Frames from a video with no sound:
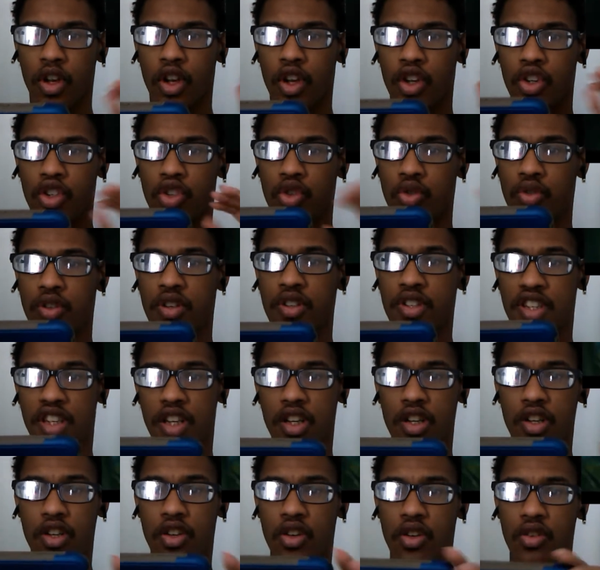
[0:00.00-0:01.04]
You can
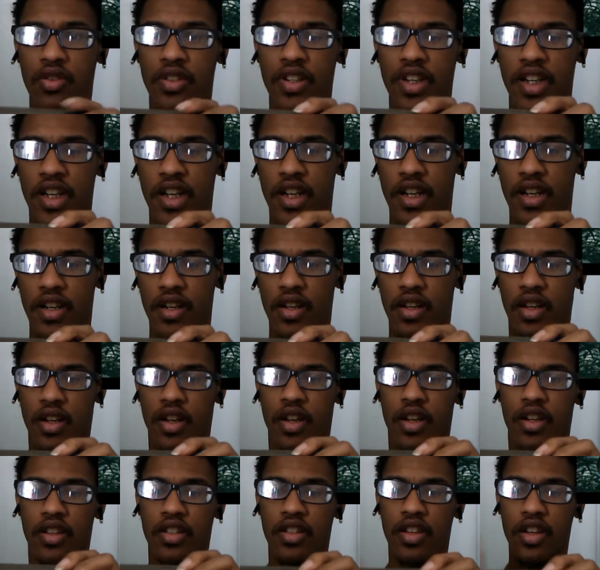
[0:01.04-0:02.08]
tell that
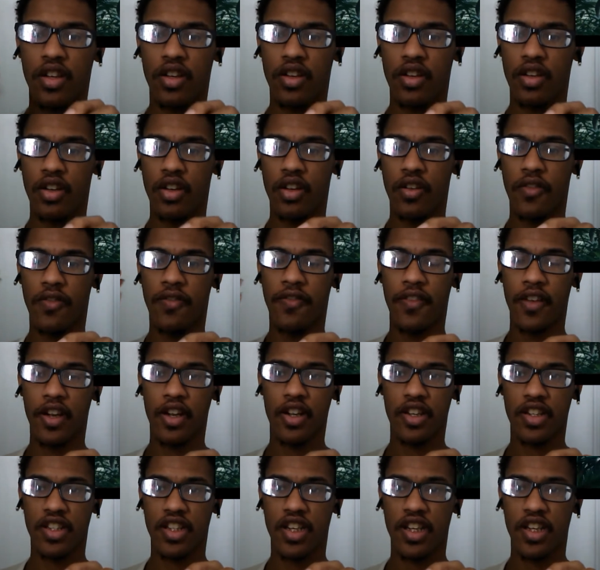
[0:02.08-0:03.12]
the
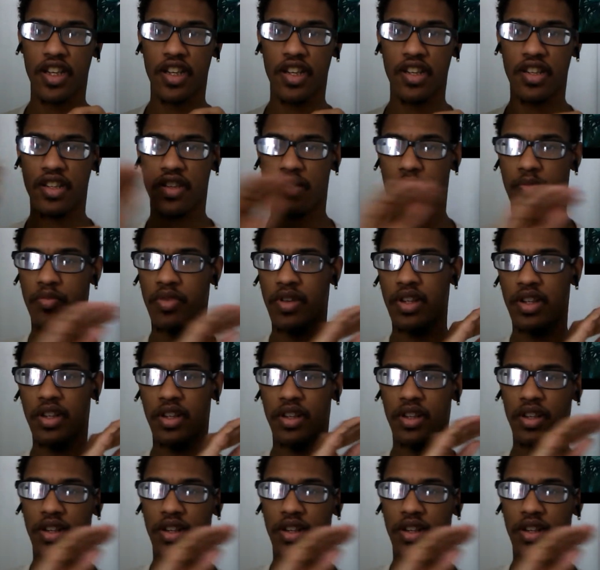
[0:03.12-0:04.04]
effects has been